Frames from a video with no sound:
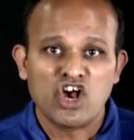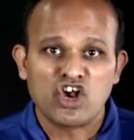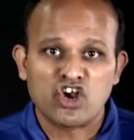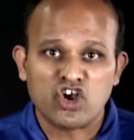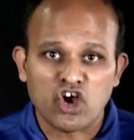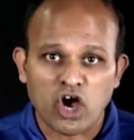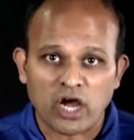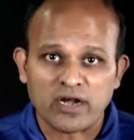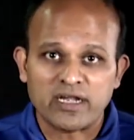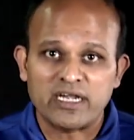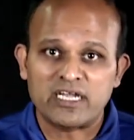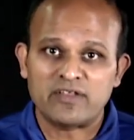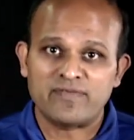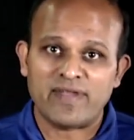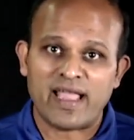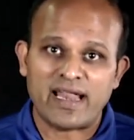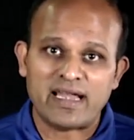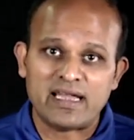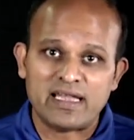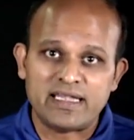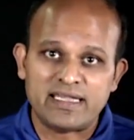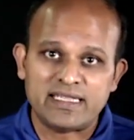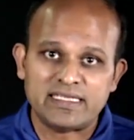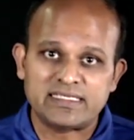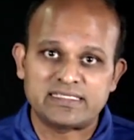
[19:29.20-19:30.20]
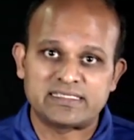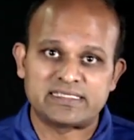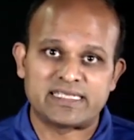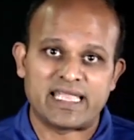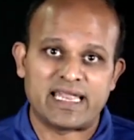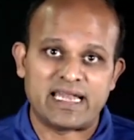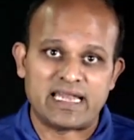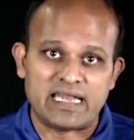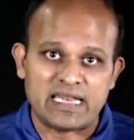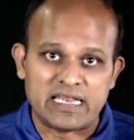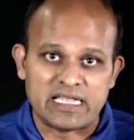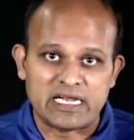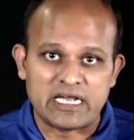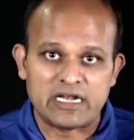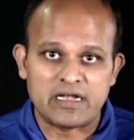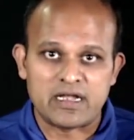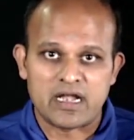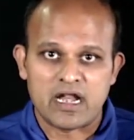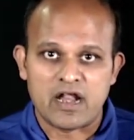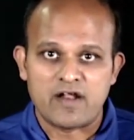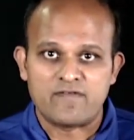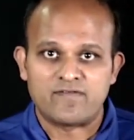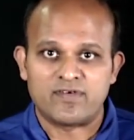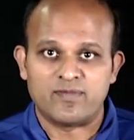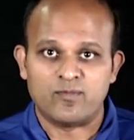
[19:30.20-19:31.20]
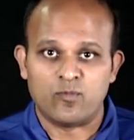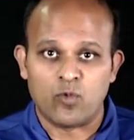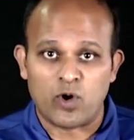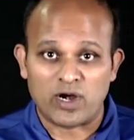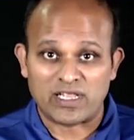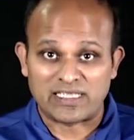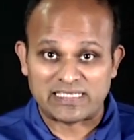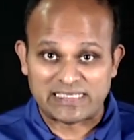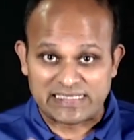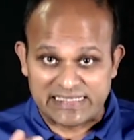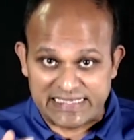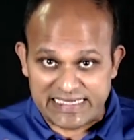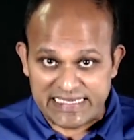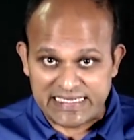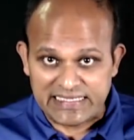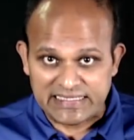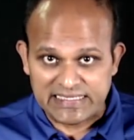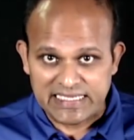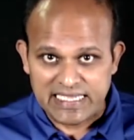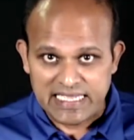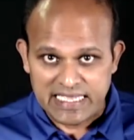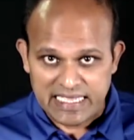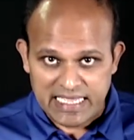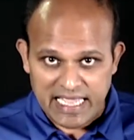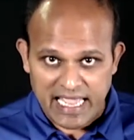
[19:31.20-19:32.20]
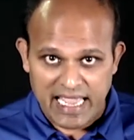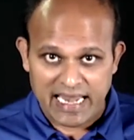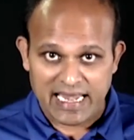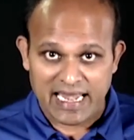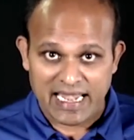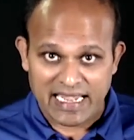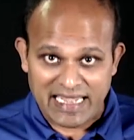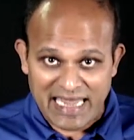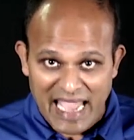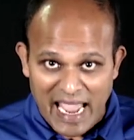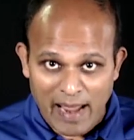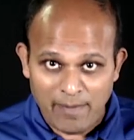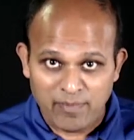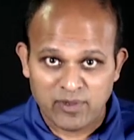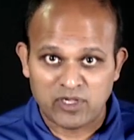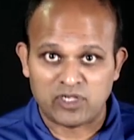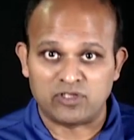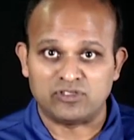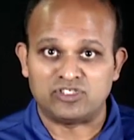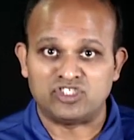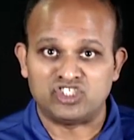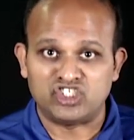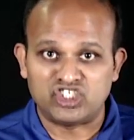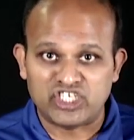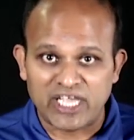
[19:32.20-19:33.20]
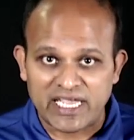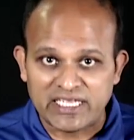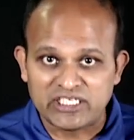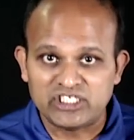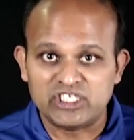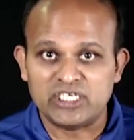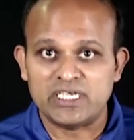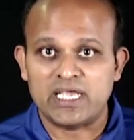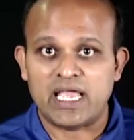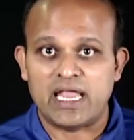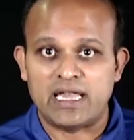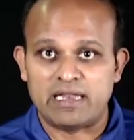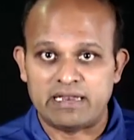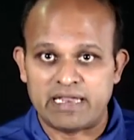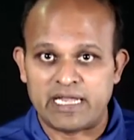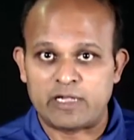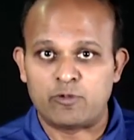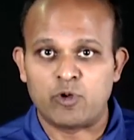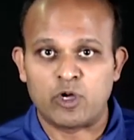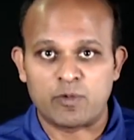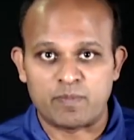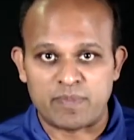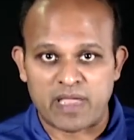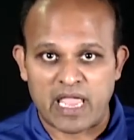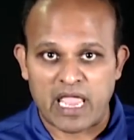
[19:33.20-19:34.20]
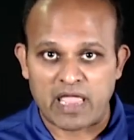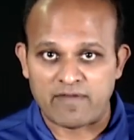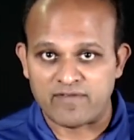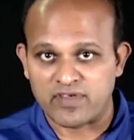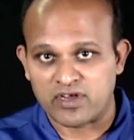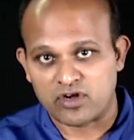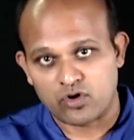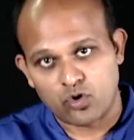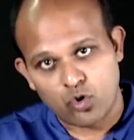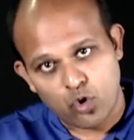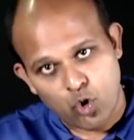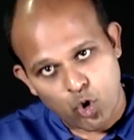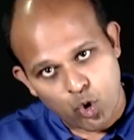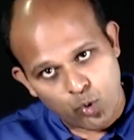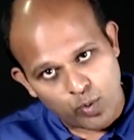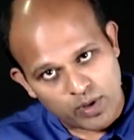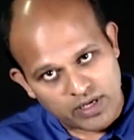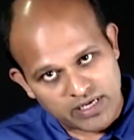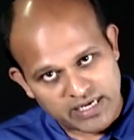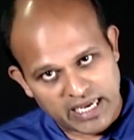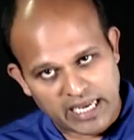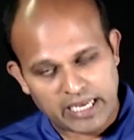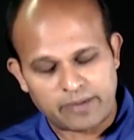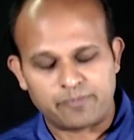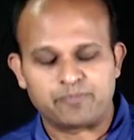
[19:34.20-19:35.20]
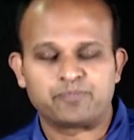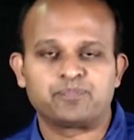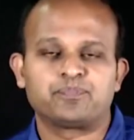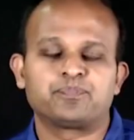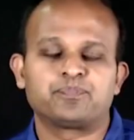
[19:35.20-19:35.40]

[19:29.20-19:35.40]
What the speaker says: Cognitive analytics can learn from what it sees and adapt to changing network behavior over time.